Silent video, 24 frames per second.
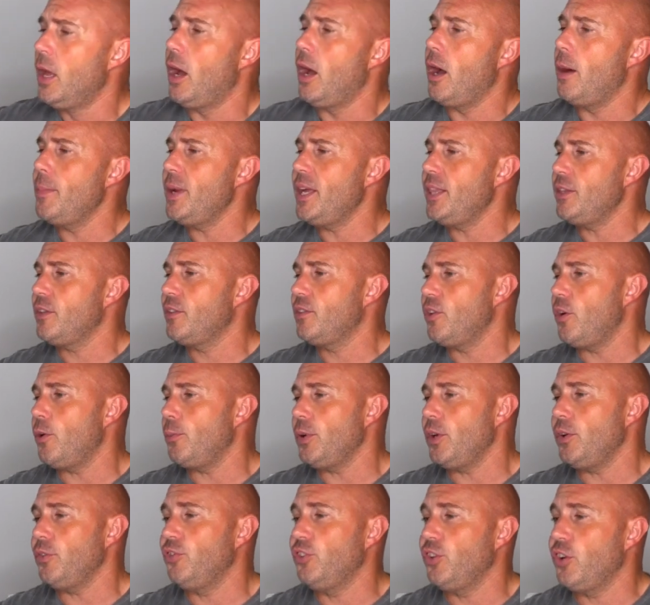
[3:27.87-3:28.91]
Um, in the top
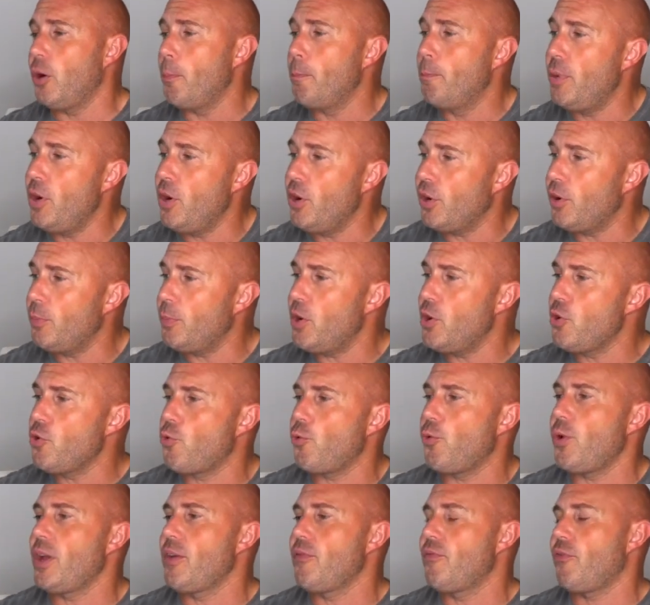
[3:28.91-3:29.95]
notes, you've got bergamot,
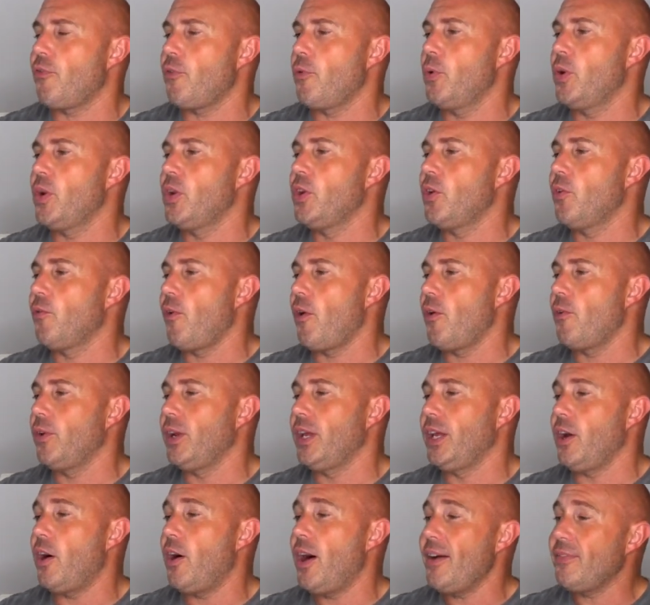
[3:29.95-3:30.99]
grapefruit, and
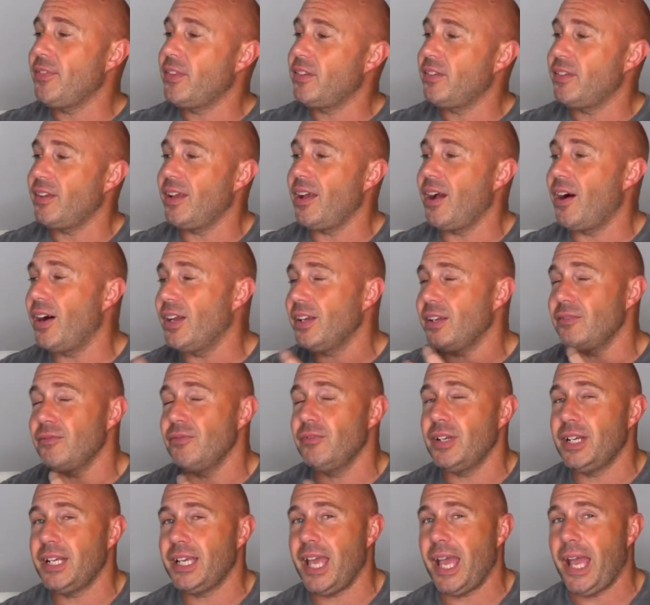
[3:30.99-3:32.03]
neroli. I have to say, I don't
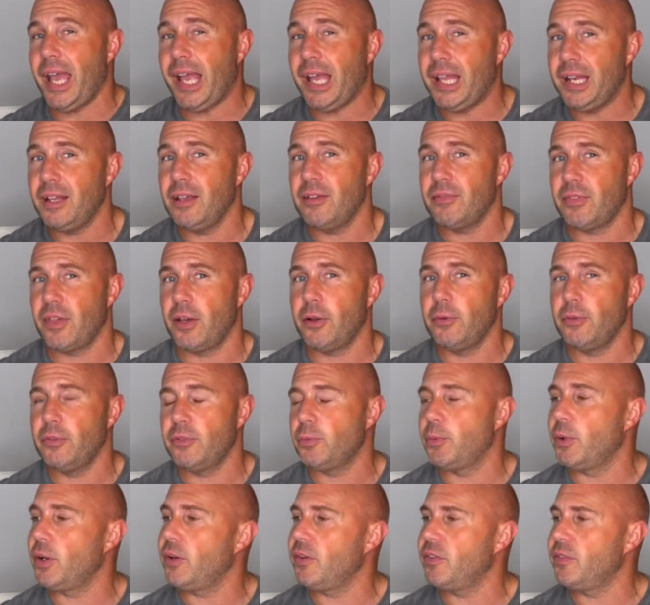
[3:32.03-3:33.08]
really get any of
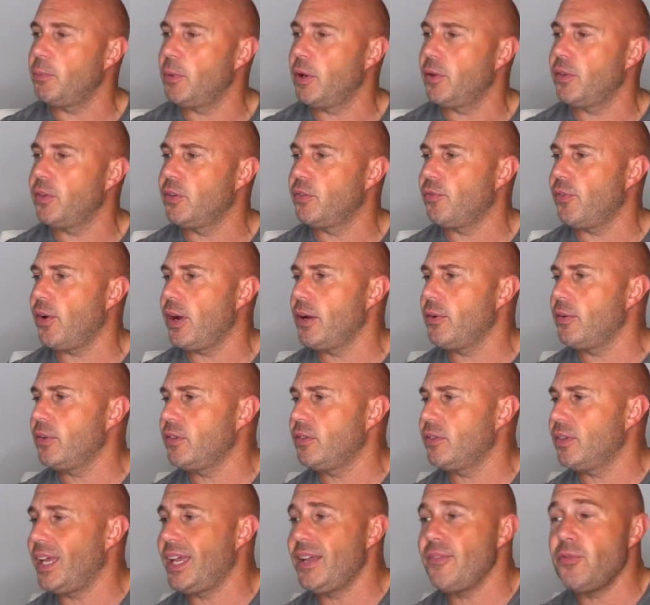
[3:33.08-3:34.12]
those when I smell this
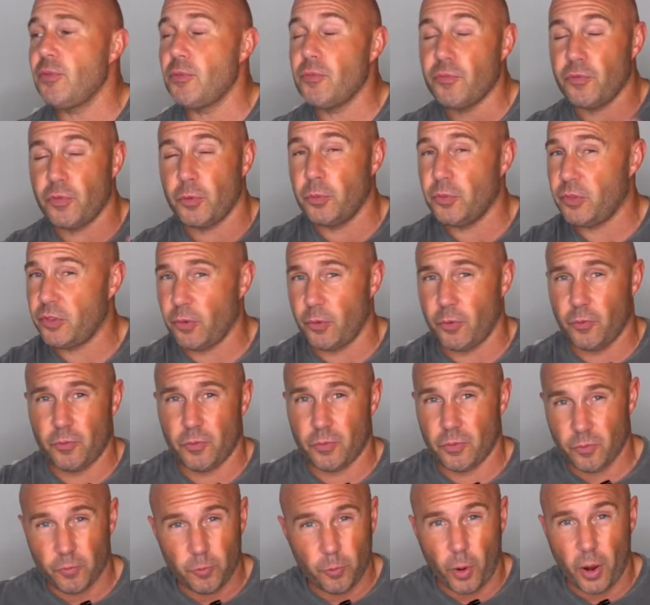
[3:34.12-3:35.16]
fragrance, even from sort
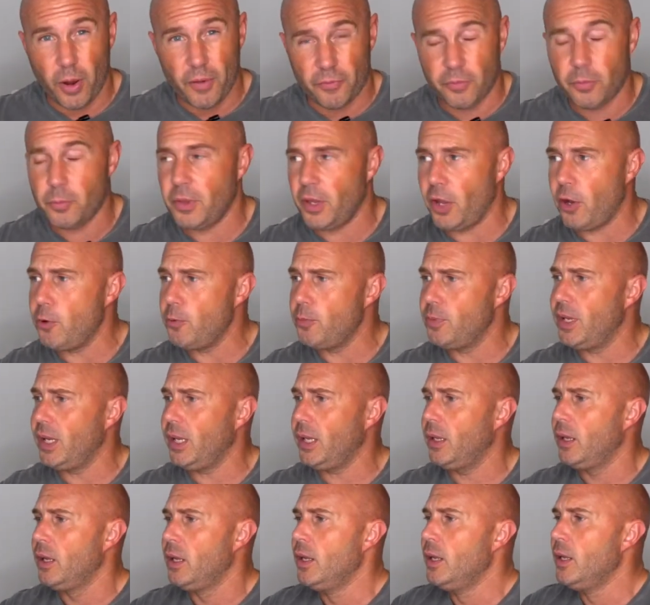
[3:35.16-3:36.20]
of right from the
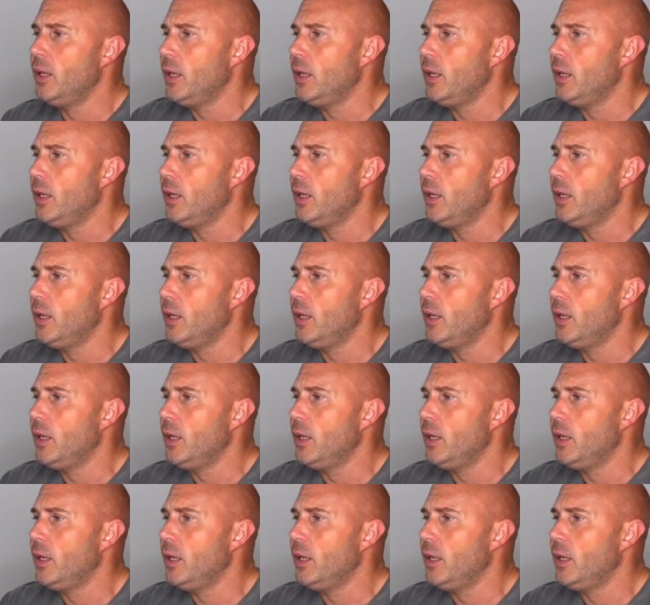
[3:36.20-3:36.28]
opening.